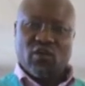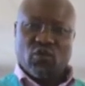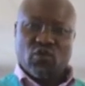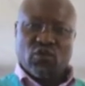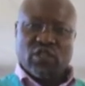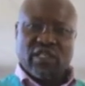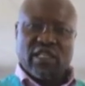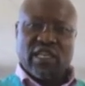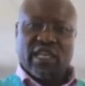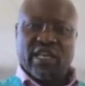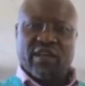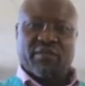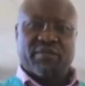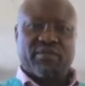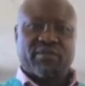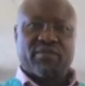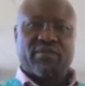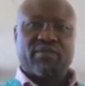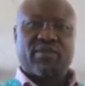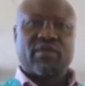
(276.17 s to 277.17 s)
lose them.
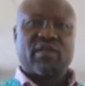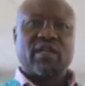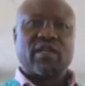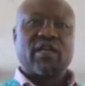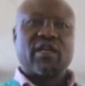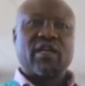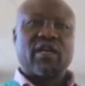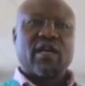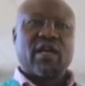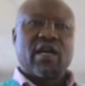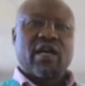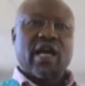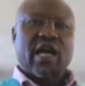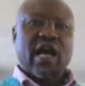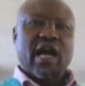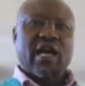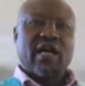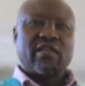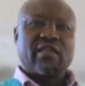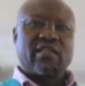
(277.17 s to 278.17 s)

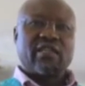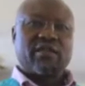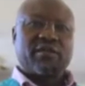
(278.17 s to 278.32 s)
And